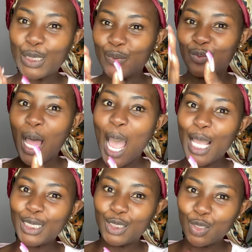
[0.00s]

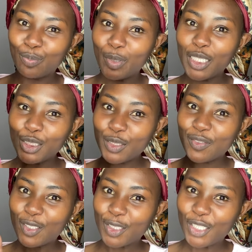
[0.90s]
divides your buns of
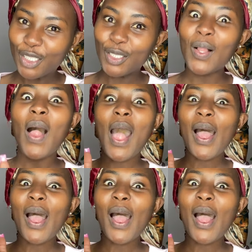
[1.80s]
steel,